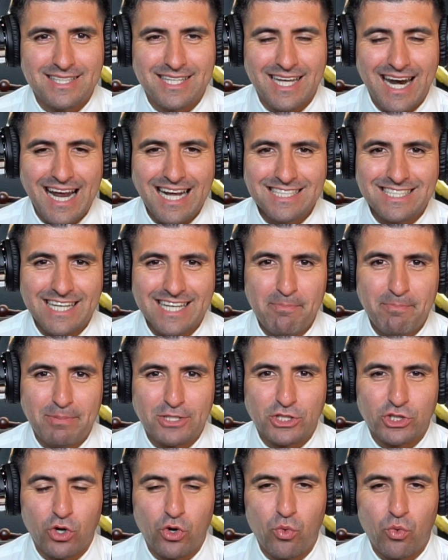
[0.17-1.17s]
today's
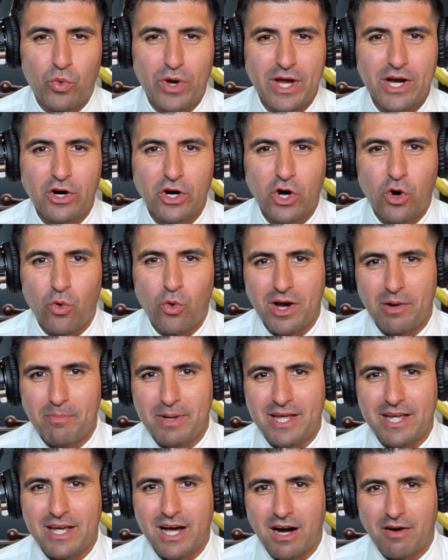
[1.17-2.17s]
episode, we are going to
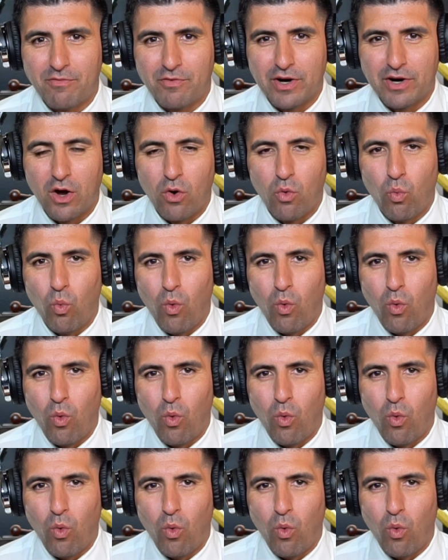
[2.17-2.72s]
be covering